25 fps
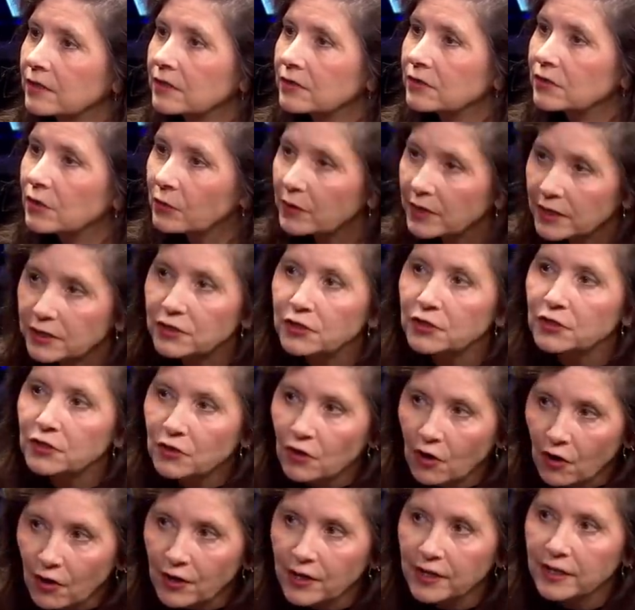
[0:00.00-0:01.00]
So it's
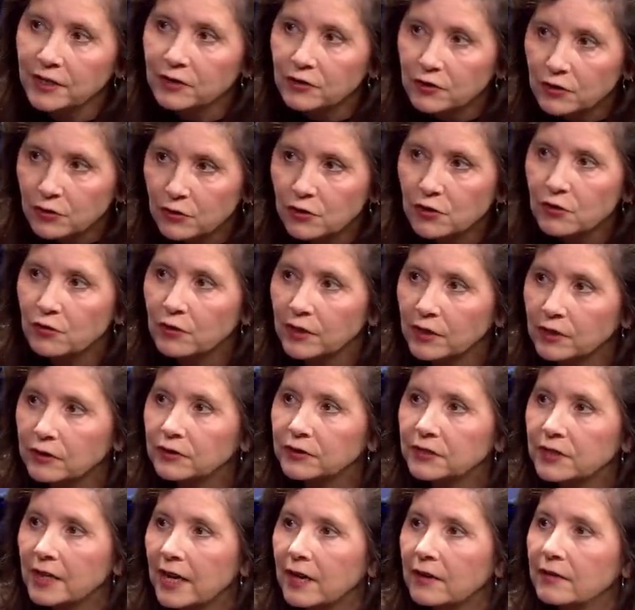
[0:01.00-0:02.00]
starting to
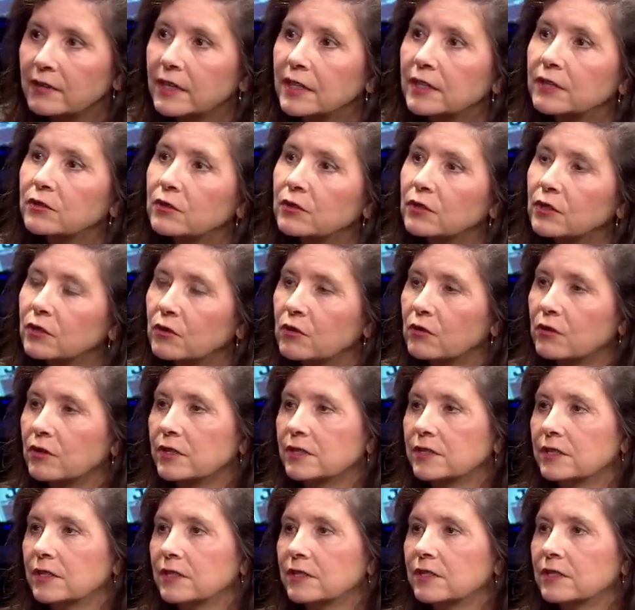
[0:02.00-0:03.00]
trickle down into the
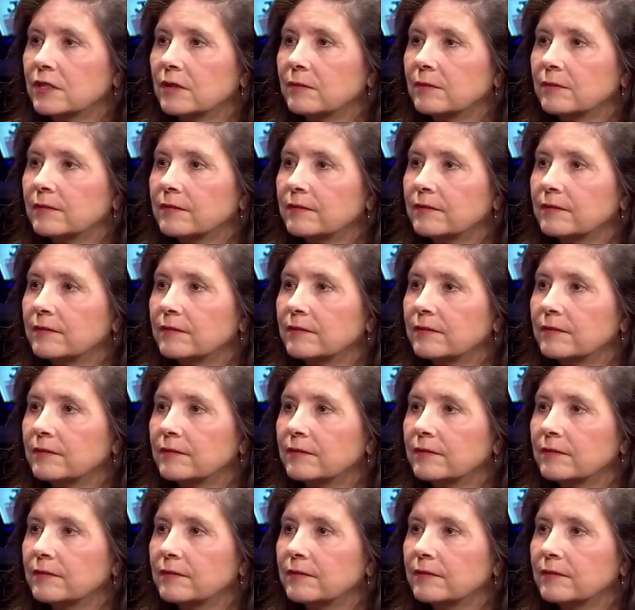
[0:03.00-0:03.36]
court system.